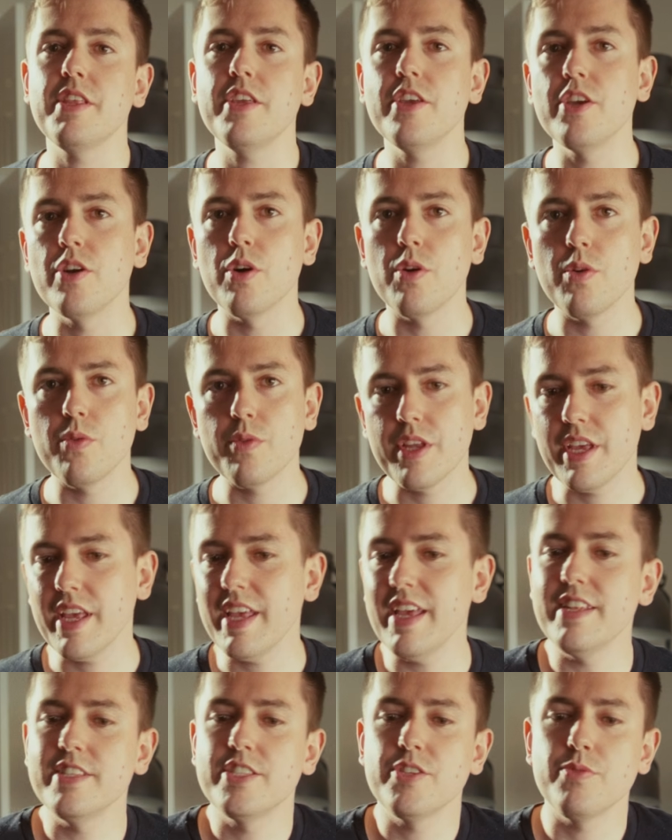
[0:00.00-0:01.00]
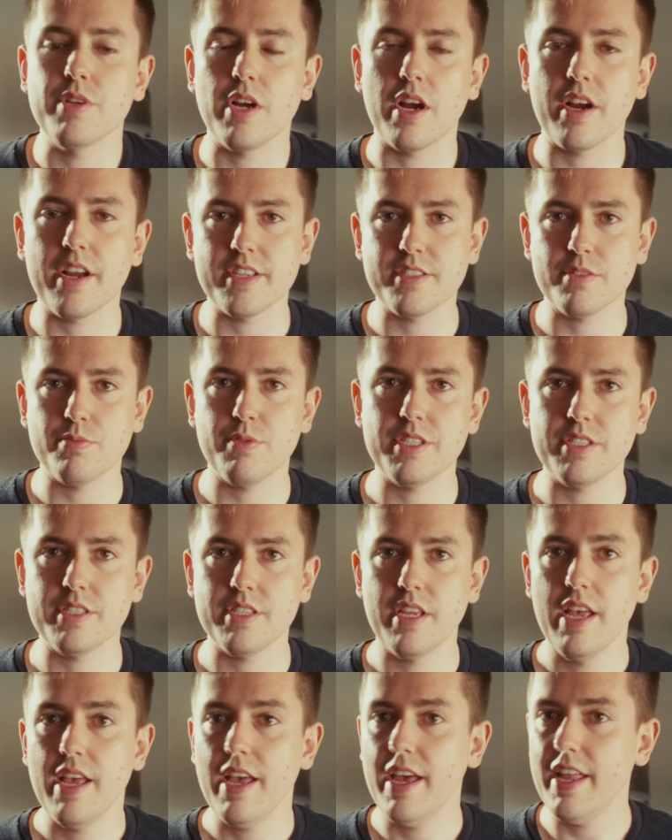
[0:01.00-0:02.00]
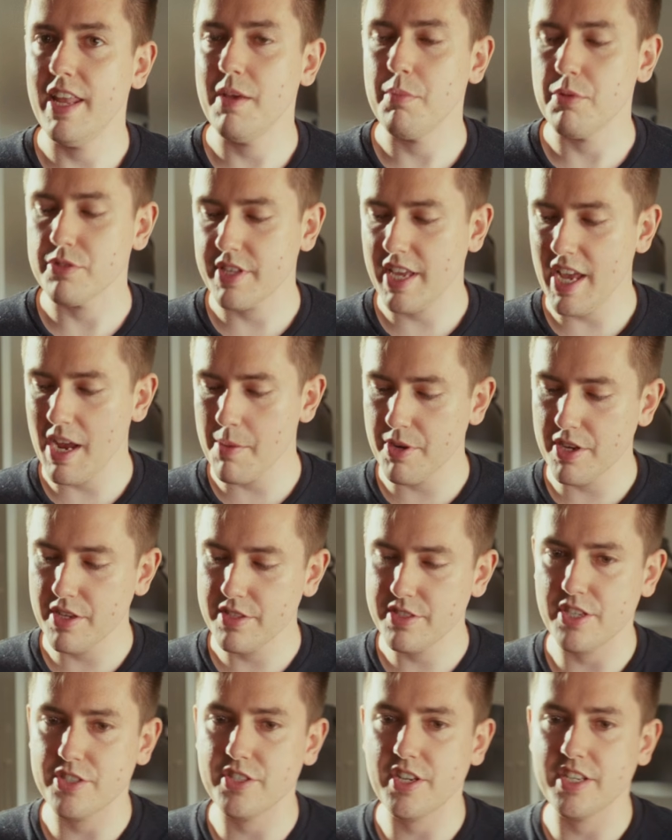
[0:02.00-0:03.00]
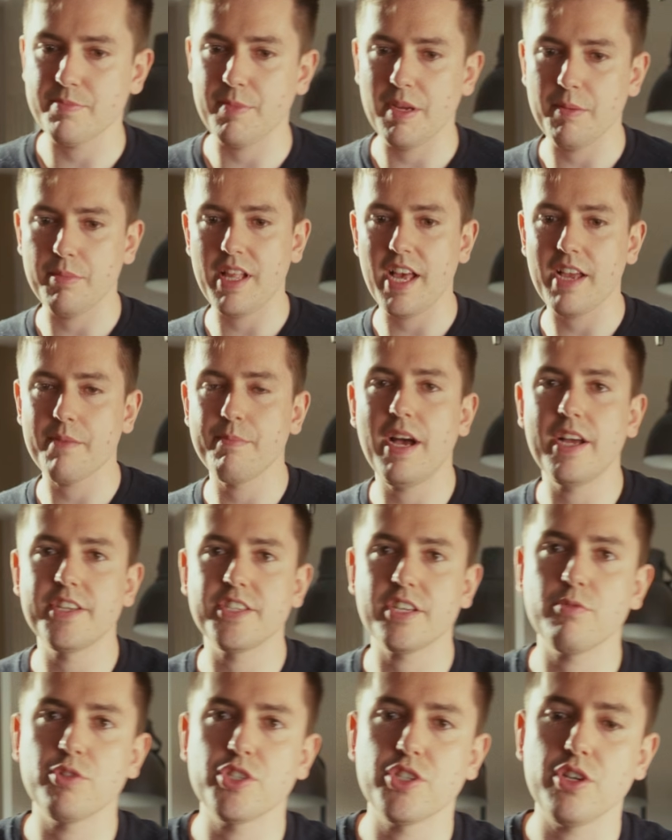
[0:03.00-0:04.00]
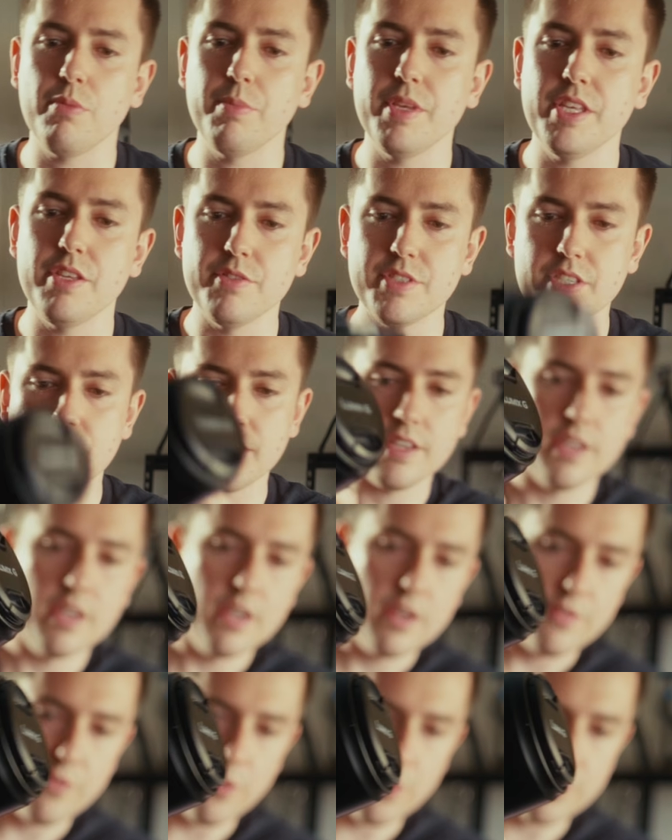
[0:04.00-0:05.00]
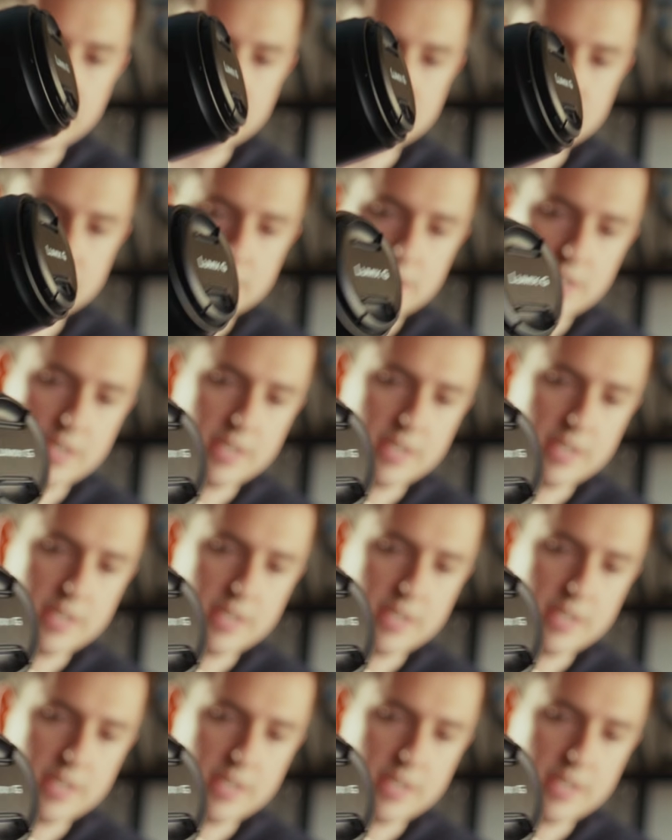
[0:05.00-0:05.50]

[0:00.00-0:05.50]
that you own into an Arca Swiss enabled camera, such as my Blackmagic, which I'll be using for this